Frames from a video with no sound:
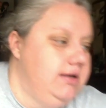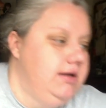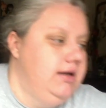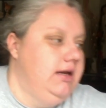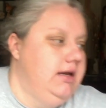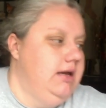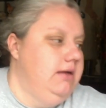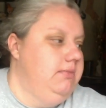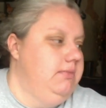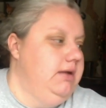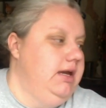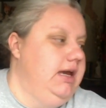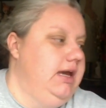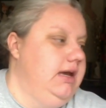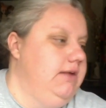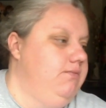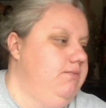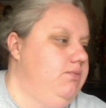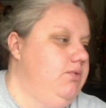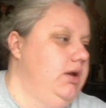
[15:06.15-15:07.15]
I
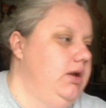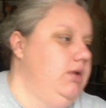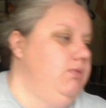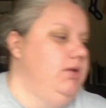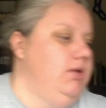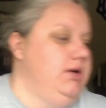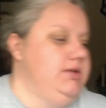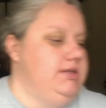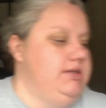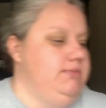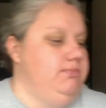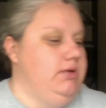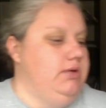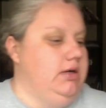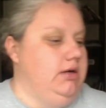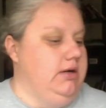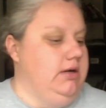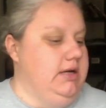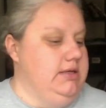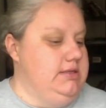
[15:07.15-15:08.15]
have one works in
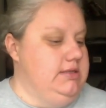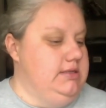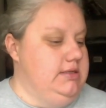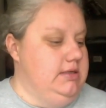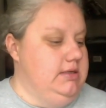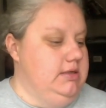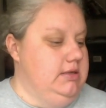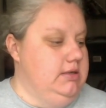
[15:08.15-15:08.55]
progress.